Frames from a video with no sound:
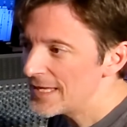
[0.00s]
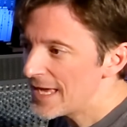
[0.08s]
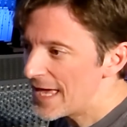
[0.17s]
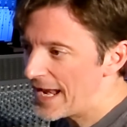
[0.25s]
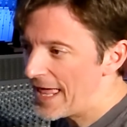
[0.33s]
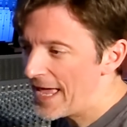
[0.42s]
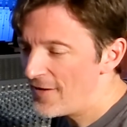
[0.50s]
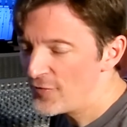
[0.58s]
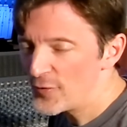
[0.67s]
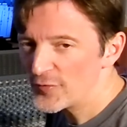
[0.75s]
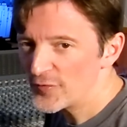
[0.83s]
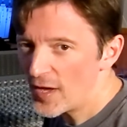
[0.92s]
and I have
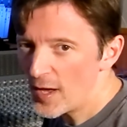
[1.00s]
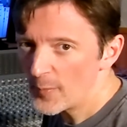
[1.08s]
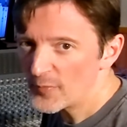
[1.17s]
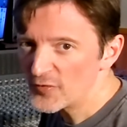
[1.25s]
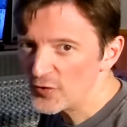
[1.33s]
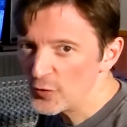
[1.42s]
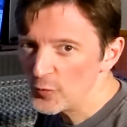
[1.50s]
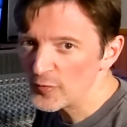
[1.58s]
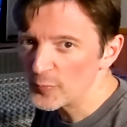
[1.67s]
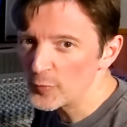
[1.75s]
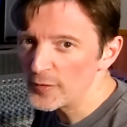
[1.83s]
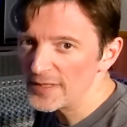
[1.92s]
those toms tuned
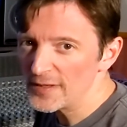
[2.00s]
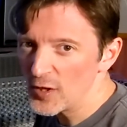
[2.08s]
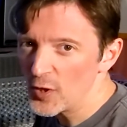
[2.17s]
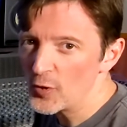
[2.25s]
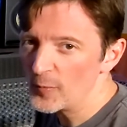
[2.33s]
pretty low